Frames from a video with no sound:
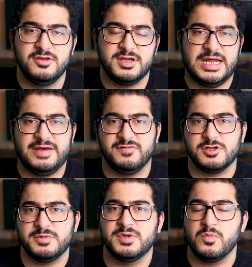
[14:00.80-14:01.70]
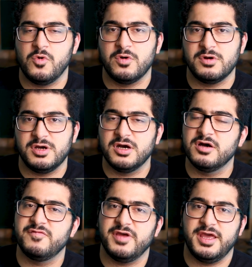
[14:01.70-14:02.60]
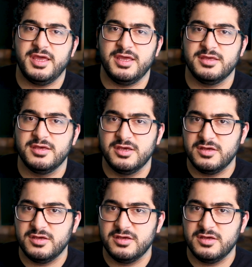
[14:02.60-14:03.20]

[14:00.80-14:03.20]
you can have a little bit more of a